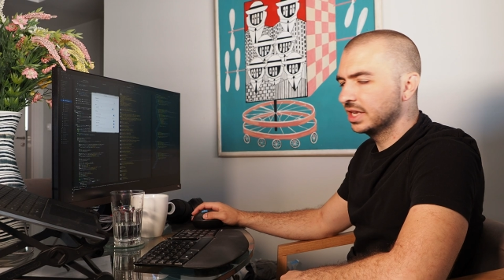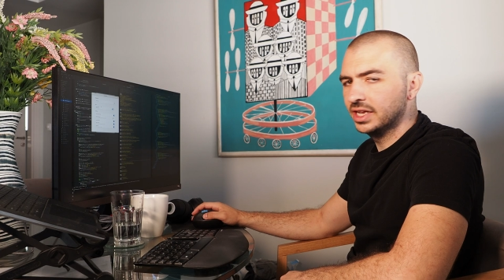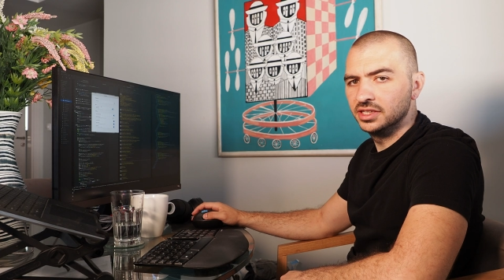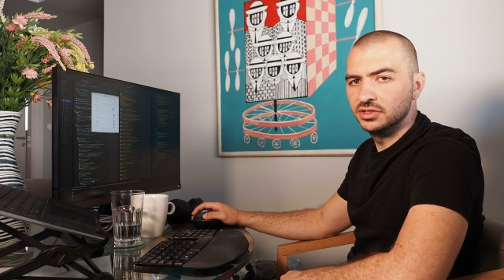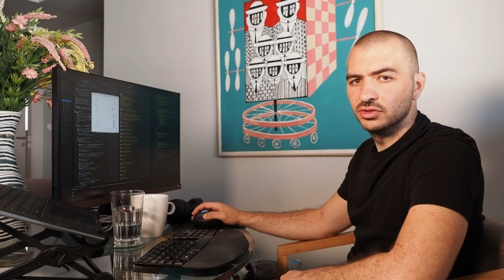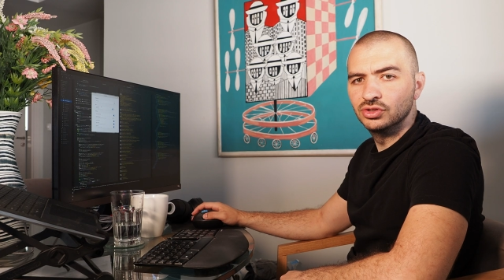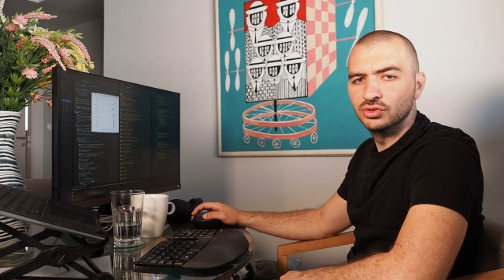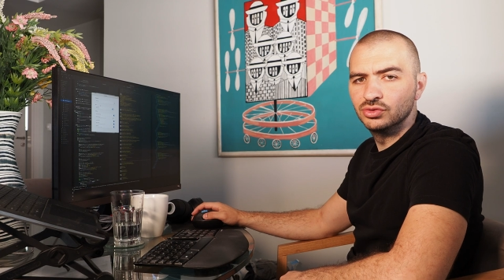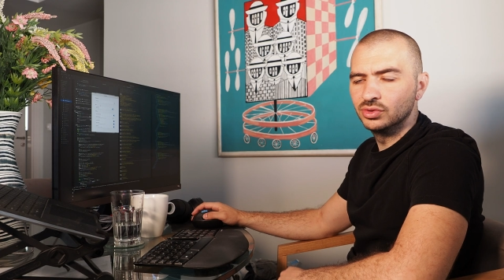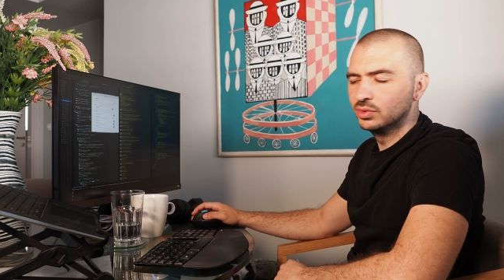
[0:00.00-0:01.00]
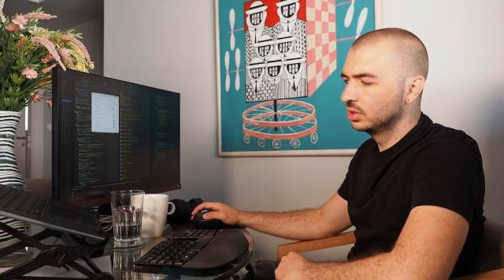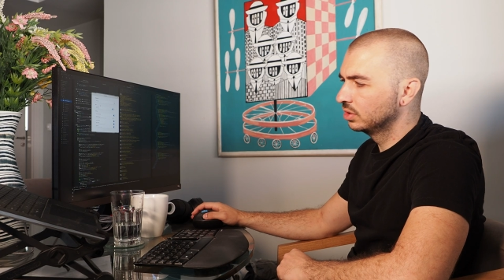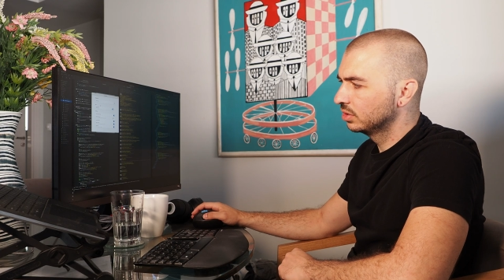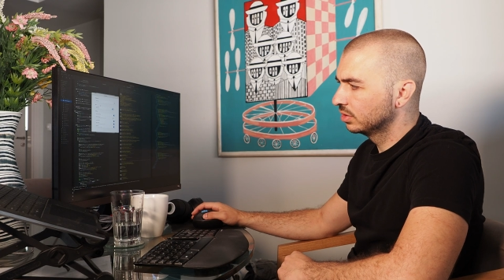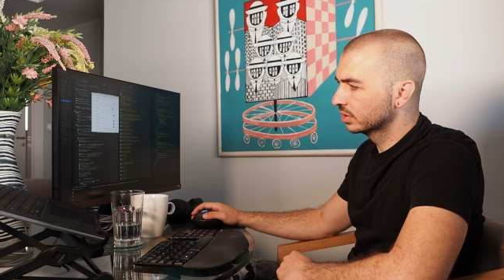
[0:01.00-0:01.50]
a new
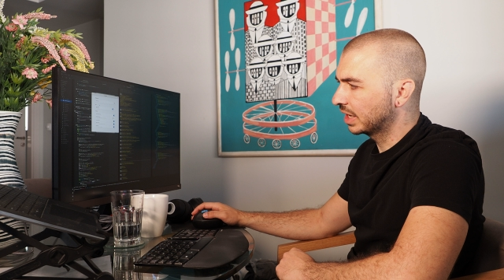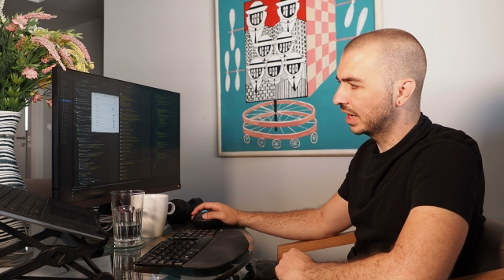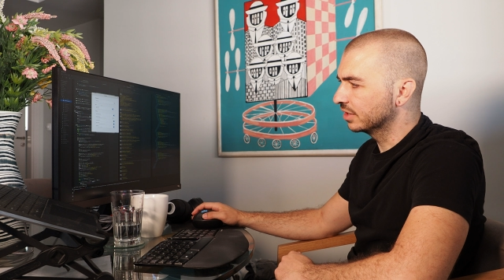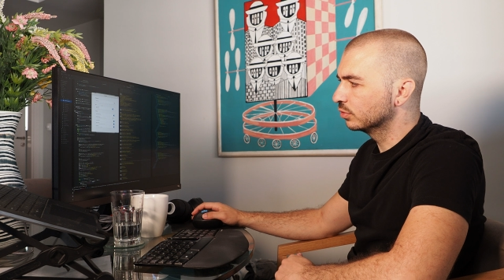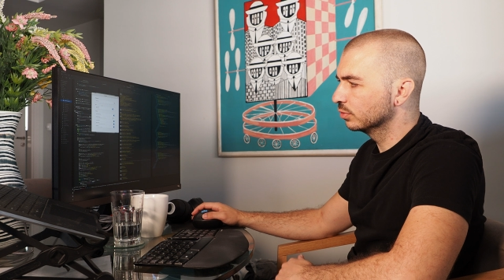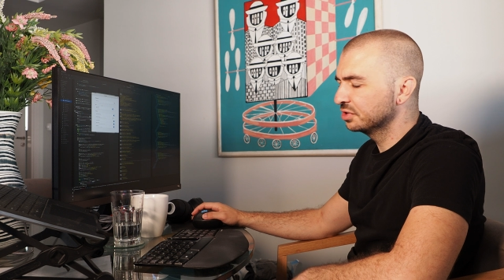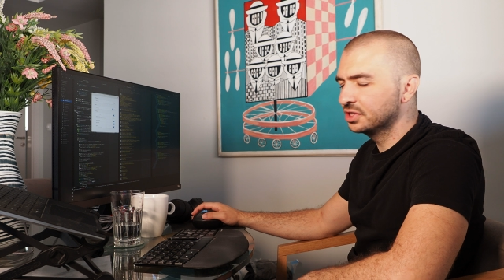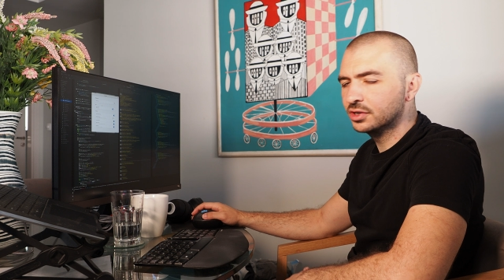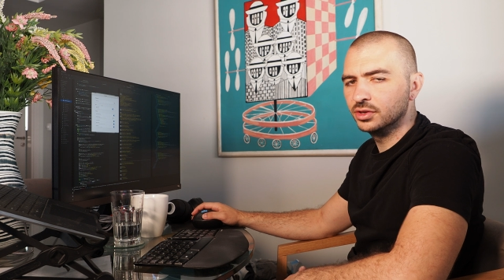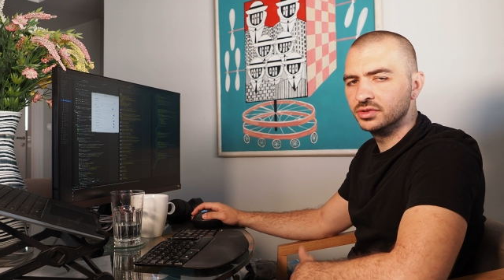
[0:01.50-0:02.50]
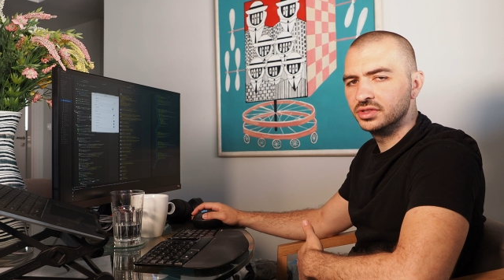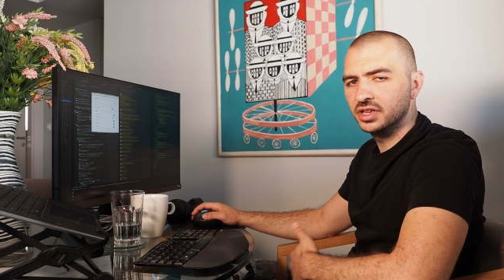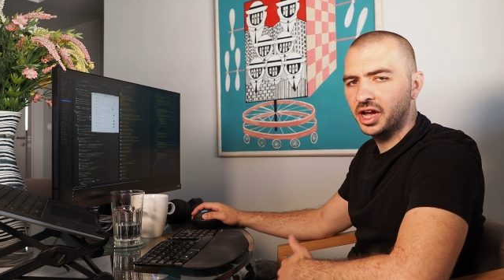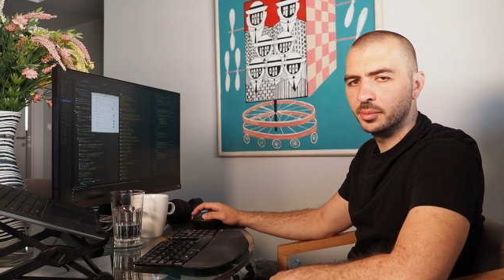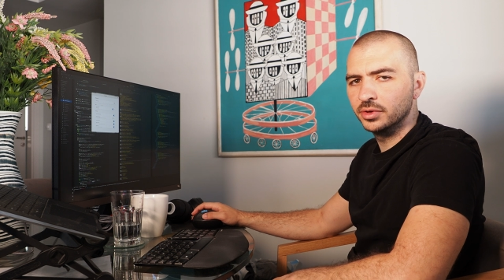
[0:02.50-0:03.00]
category called
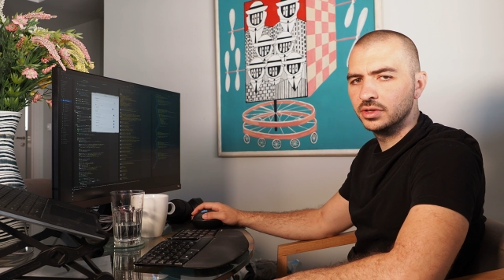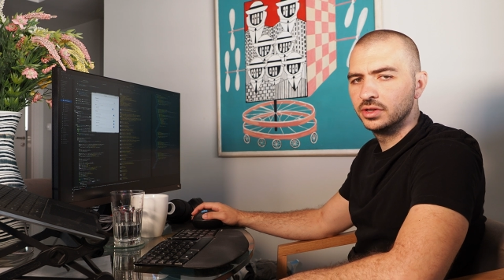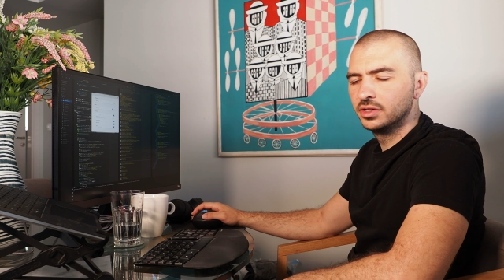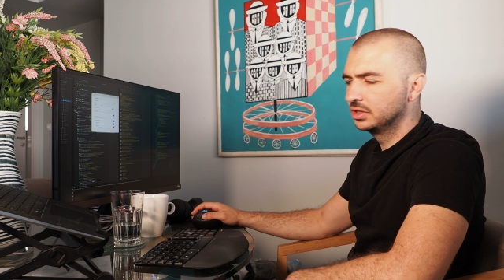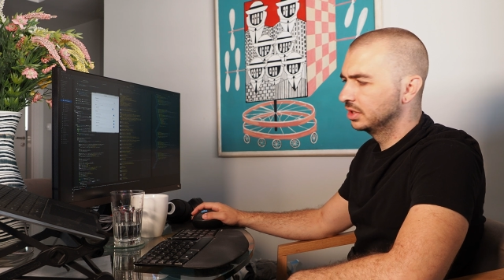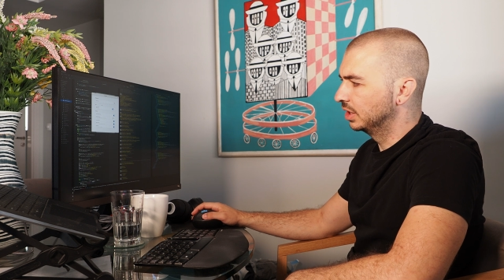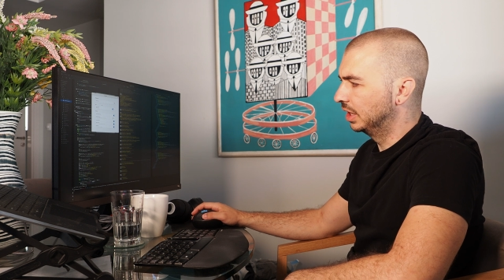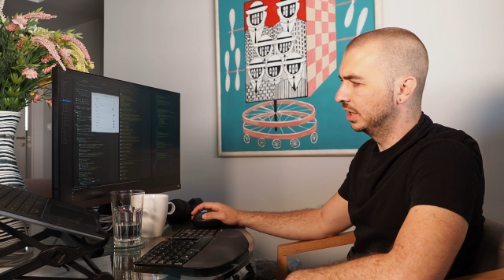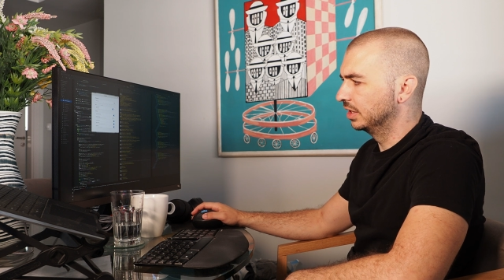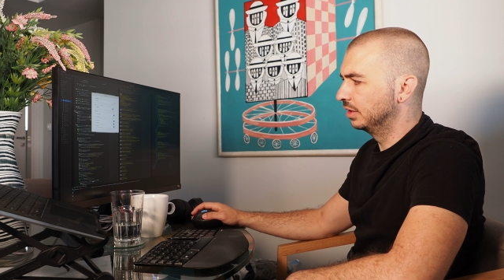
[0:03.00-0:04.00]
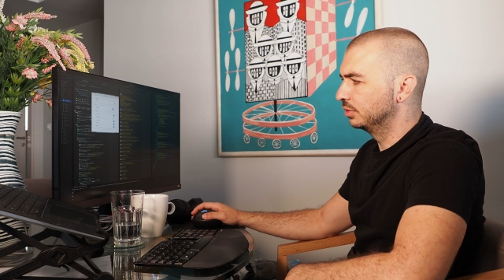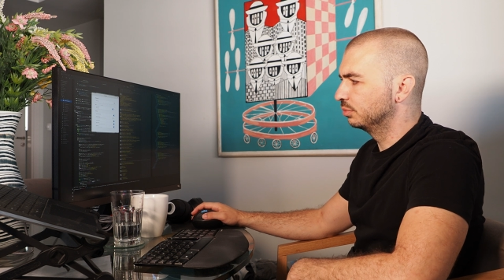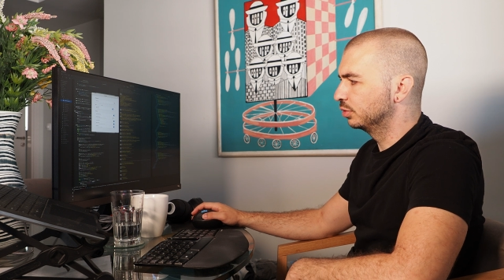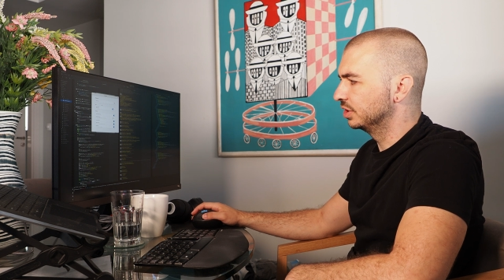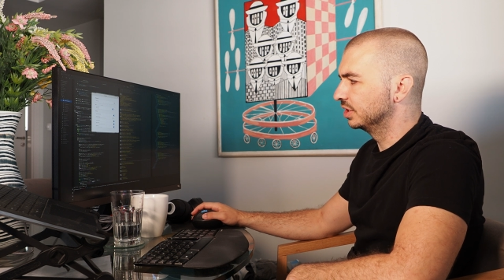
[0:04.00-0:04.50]
timer and I'm gonna
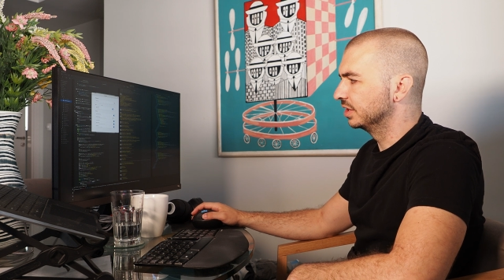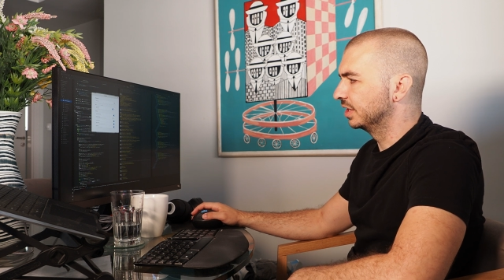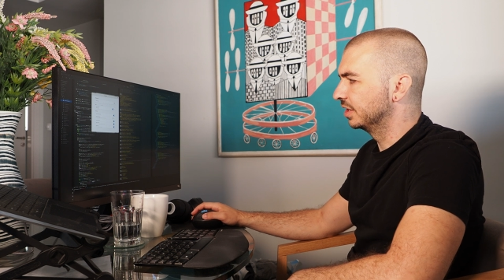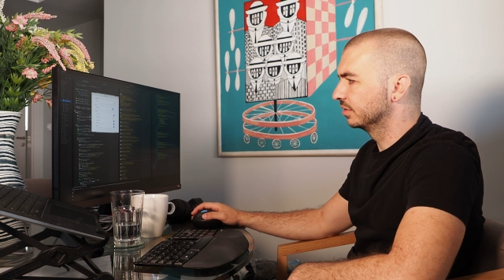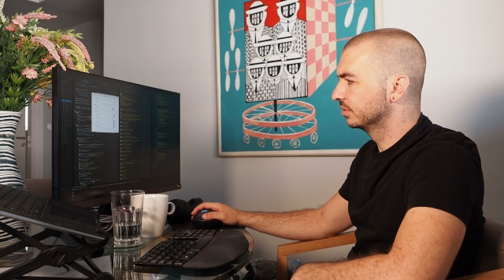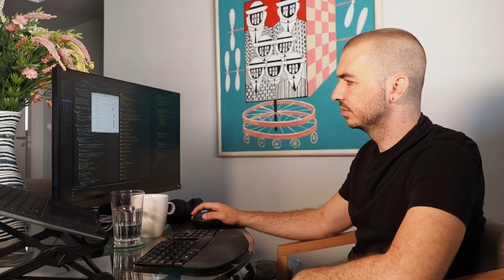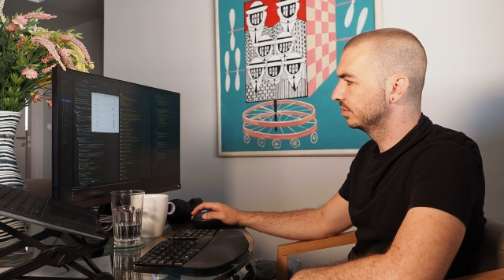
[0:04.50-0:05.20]
put it in there.